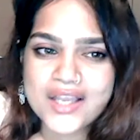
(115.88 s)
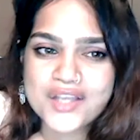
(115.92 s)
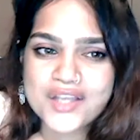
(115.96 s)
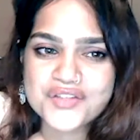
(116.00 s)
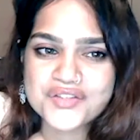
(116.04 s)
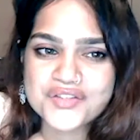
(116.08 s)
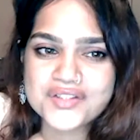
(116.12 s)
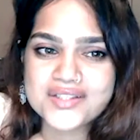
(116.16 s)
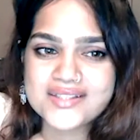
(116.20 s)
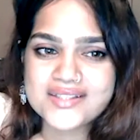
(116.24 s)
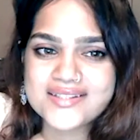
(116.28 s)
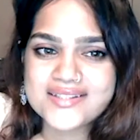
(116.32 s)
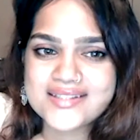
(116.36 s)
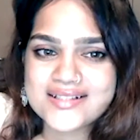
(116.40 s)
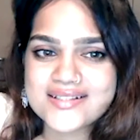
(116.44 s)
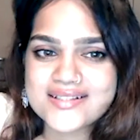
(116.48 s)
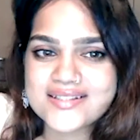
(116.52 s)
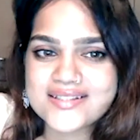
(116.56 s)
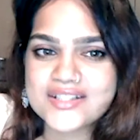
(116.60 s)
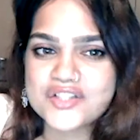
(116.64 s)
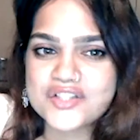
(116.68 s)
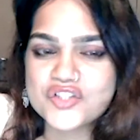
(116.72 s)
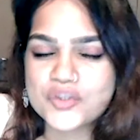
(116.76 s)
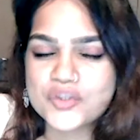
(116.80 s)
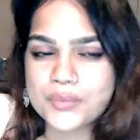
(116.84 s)
So the
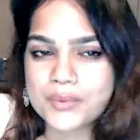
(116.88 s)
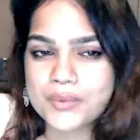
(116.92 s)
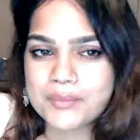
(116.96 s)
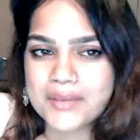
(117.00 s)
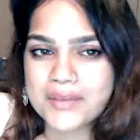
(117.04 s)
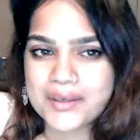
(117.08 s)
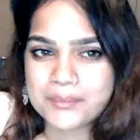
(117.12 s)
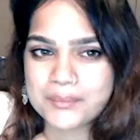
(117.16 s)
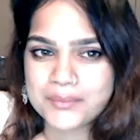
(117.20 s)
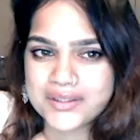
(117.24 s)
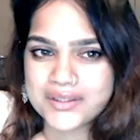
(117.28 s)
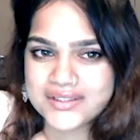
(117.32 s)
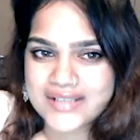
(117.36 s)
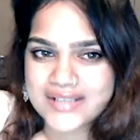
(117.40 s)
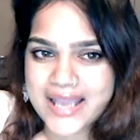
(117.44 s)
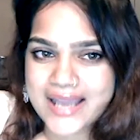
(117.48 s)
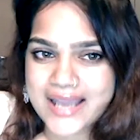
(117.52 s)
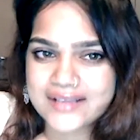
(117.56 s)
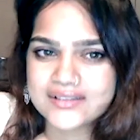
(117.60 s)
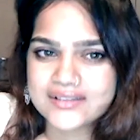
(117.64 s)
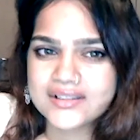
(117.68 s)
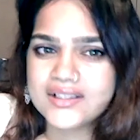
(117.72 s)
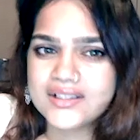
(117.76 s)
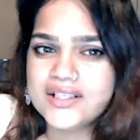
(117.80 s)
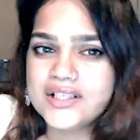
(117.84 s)
Citizenship Amendment
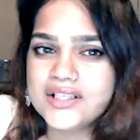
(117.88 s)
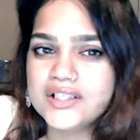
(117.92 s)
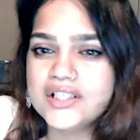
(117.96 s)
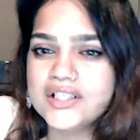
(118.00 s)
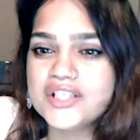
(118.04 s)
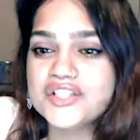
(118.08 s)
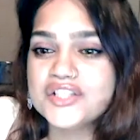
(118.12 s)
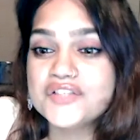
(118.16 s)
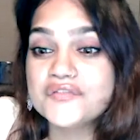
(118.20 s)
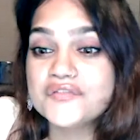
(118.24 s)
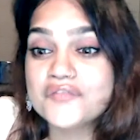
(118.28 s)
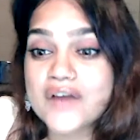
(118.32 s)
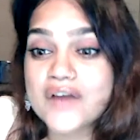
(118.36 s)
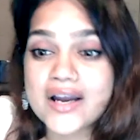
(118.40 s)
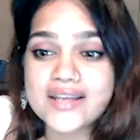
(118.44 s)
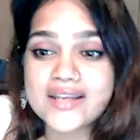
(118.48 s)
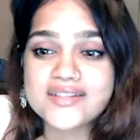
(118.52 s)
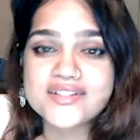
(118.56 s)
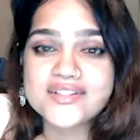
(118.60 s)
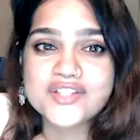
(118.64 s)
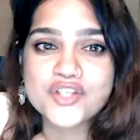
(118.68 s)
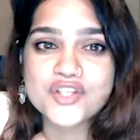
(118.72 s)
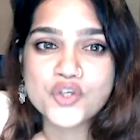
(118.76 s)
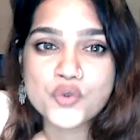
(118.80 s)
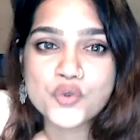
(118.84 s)
Act clearly defies
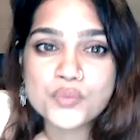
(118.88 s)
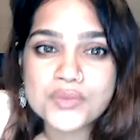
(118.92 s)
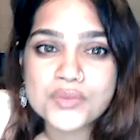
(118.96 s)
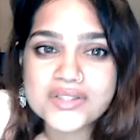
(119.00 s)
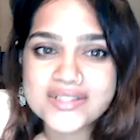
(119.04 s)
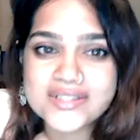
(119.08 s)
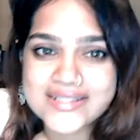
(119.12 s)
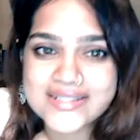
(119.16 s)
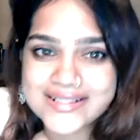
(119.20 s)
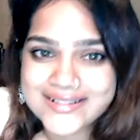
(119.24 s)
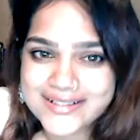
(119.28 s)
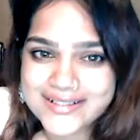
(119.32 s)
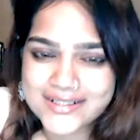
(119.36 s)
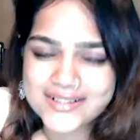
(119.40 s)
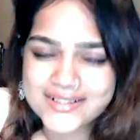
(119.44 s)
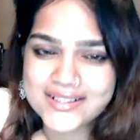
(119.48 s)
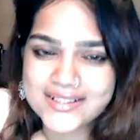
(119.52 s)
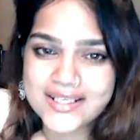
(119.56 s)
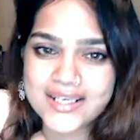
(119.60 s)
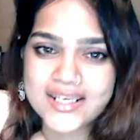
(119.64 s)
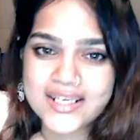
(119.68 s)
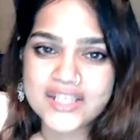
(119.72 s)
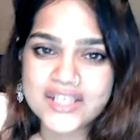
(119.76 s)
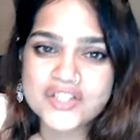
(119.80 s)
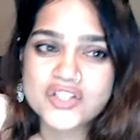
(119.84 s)
human
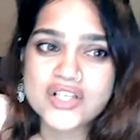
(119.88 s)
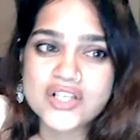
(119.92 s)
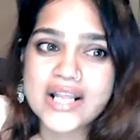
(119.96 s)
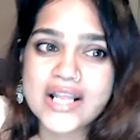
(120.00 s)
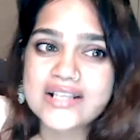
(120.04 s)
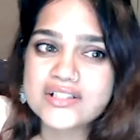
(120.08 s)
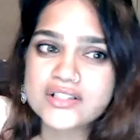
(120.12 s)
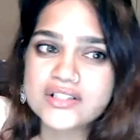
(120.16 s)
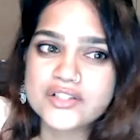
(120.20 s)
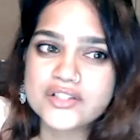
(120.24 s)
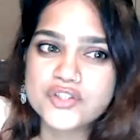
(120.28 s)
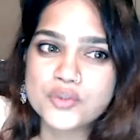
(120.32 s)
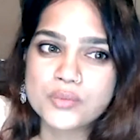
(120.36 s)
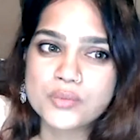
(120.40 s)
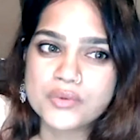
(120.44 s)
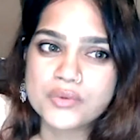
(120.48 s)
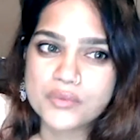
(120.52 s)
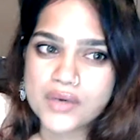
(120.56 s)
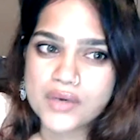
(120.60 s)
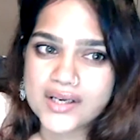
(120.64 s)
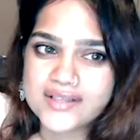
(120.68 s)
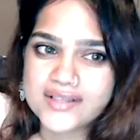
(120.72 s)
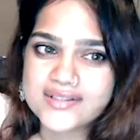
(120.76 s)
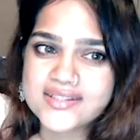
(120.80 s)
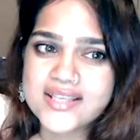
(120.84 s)
dignity, international human
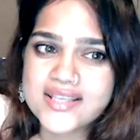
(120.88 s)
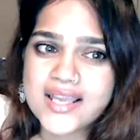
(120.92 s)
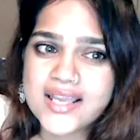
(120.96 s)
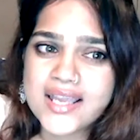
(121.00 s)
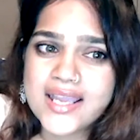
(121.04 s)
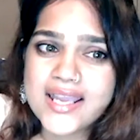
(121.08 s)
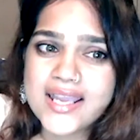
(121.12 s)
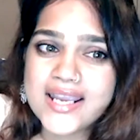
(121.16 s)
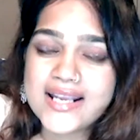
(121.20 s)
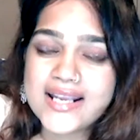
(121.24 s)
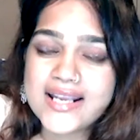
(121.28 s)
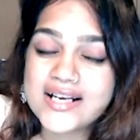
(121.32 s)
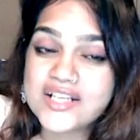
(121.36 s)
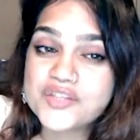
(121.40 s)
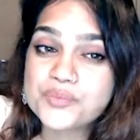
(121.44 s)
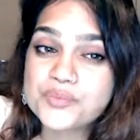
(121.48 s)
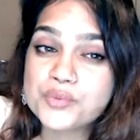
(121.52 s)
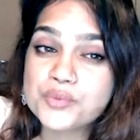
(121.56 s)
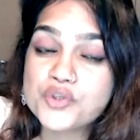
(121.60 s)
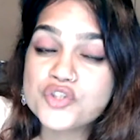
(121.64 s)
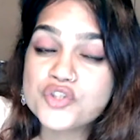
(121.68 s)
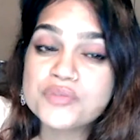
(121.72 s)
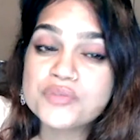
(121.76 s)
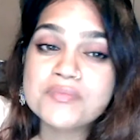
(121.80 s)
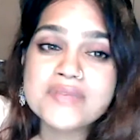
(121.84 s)
rights. It has
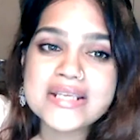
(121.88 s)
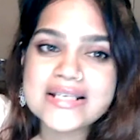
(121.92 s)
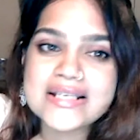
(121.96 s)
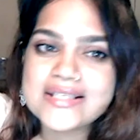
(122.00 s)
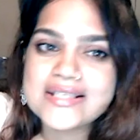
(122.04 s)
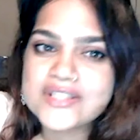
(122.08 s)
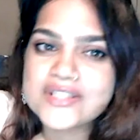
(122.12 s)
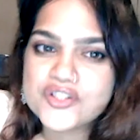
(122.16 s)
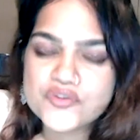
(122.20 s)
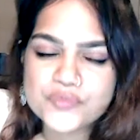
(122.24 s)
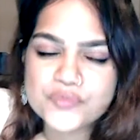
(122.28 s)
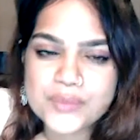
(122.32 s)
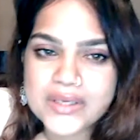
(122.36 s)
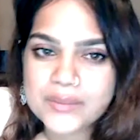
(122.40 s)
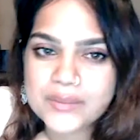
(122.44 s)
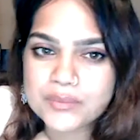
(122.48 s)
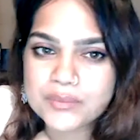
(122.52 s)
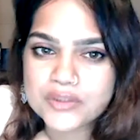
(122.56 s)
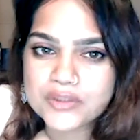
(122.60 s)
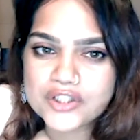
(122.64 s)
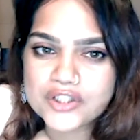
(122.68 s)
pushed millions of people